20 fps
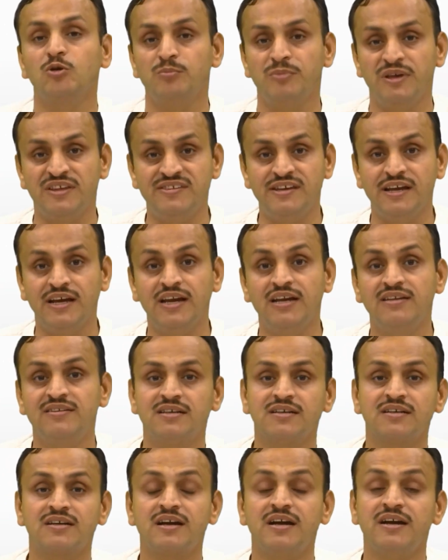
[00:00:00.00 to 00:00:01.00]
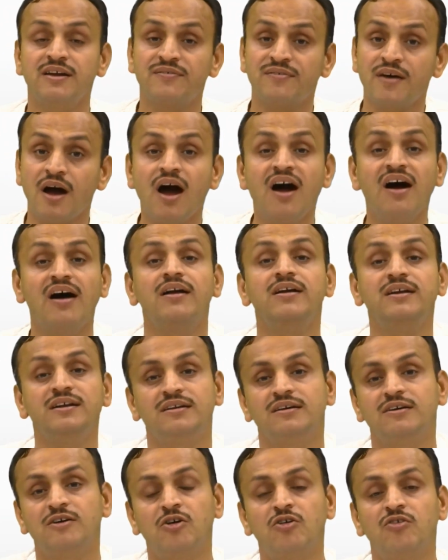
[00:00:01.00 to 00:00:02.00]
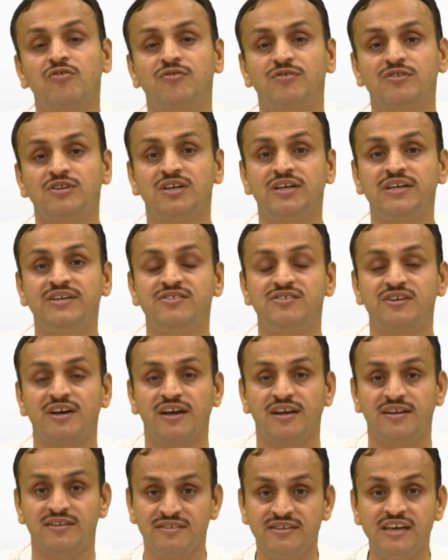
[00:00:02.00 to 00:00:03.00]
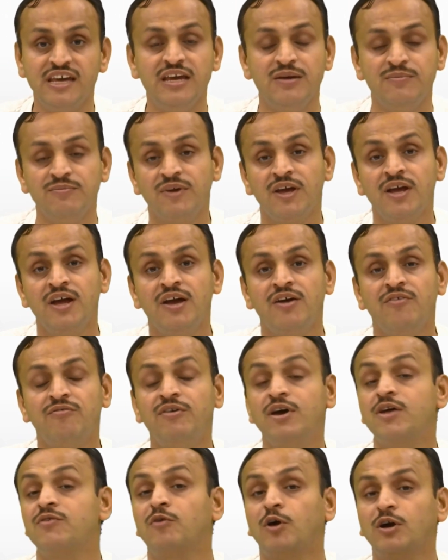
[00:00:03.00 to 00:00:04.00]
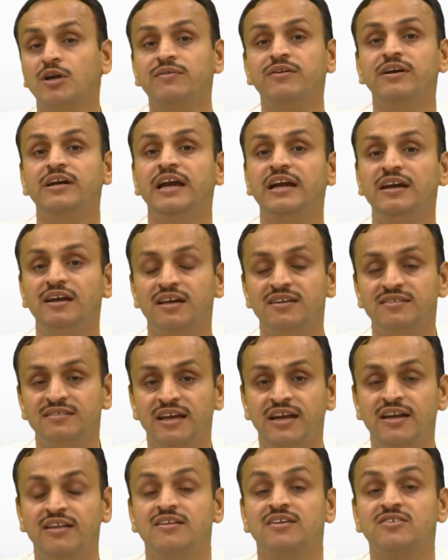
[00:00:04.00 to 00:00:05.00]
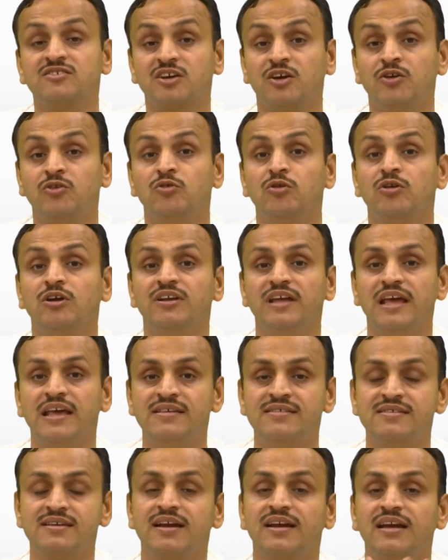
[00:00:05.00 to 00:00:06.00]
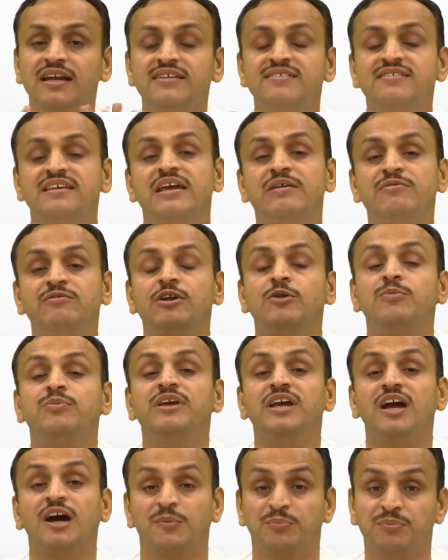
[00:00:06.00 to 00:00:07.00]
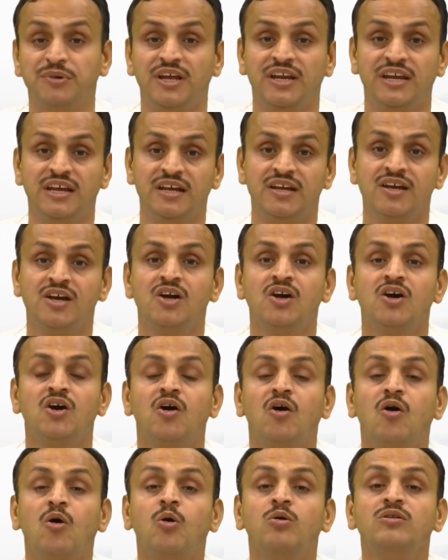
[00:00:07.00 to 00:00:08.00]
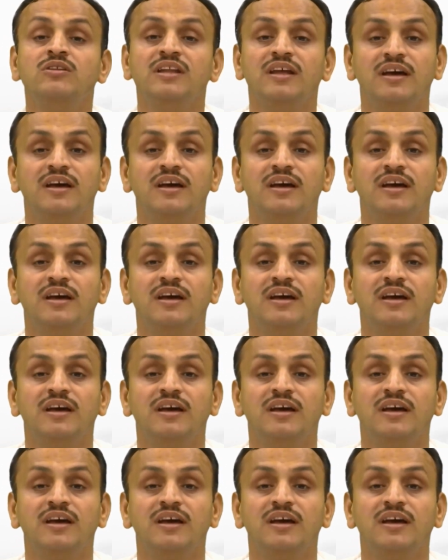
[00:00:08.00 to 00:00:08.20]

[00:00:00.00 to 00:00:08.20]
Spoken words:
basically it's a kind of heart of the entire scheme, where whatever data is there in this controller, exactly same will be appearing on